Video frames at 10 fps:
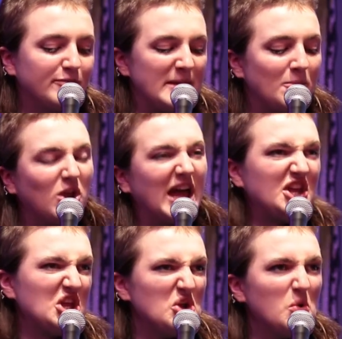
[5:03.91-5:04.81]
people
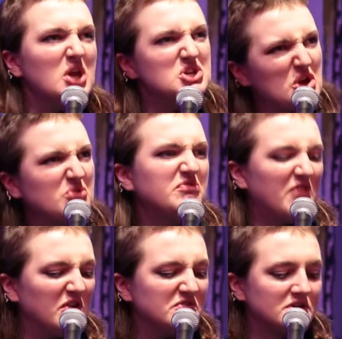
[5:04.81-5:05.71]
like you don't
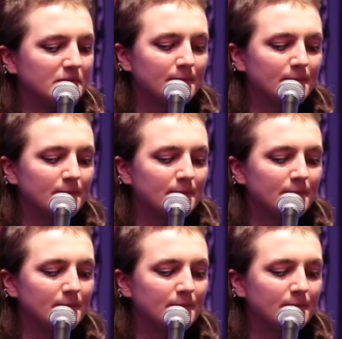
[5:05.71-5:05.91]
vote.